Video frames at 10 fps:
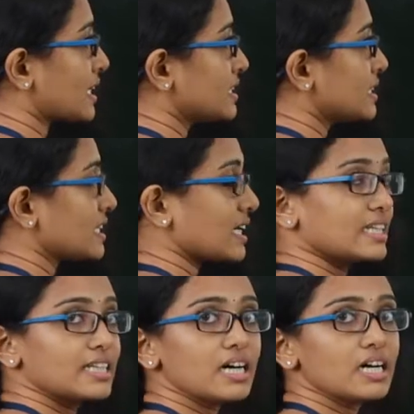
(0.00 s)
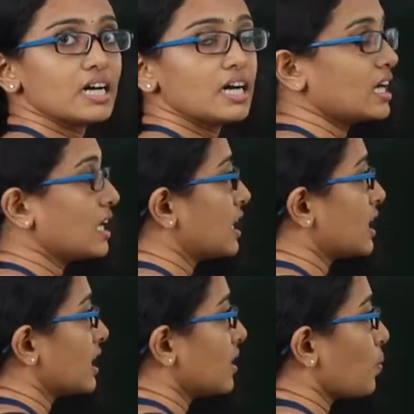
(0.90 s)
the digits in the
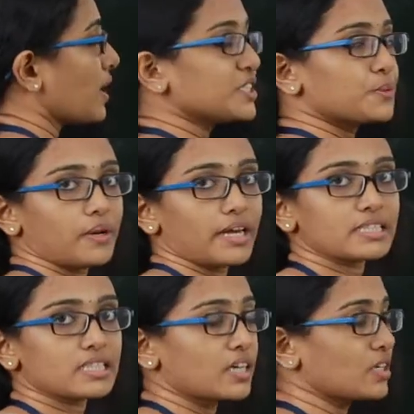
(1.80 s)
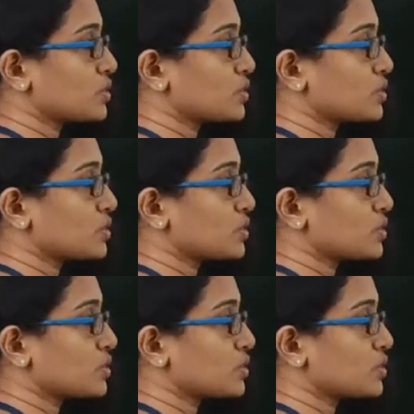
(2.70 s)
ones place.